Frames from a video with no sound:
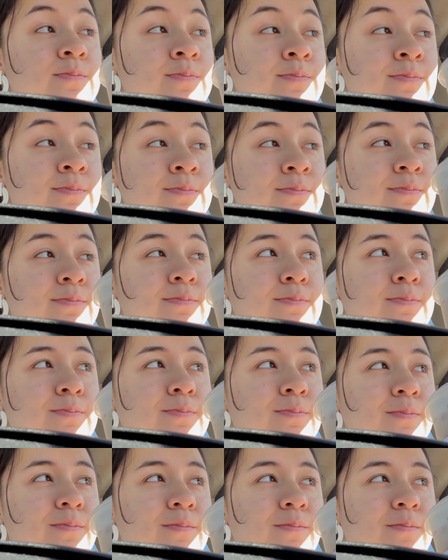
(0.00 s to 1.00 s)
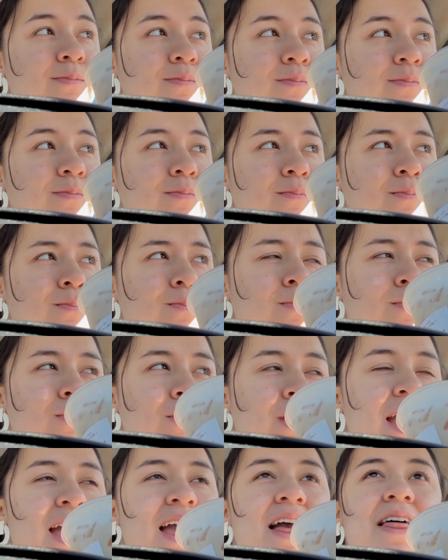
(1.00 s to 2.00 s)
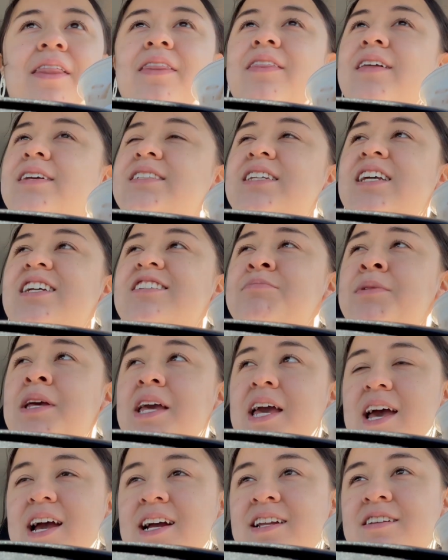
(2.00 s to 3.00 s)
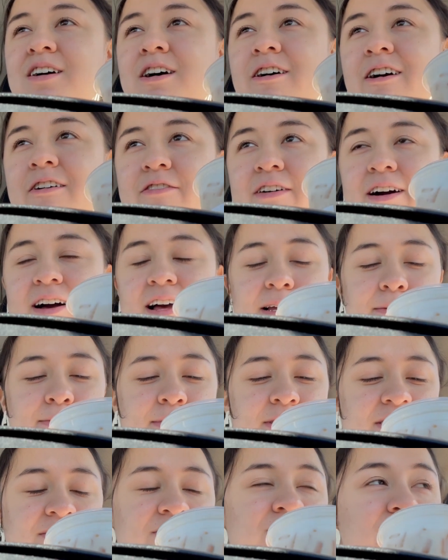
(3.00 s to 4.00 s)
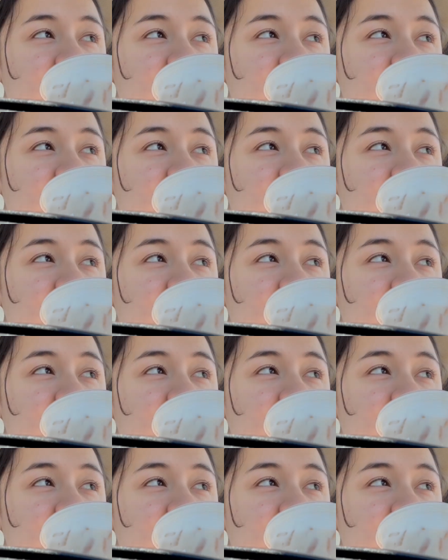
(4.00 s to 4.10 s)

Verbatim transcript: Mmm. This gives me eggnog vibes.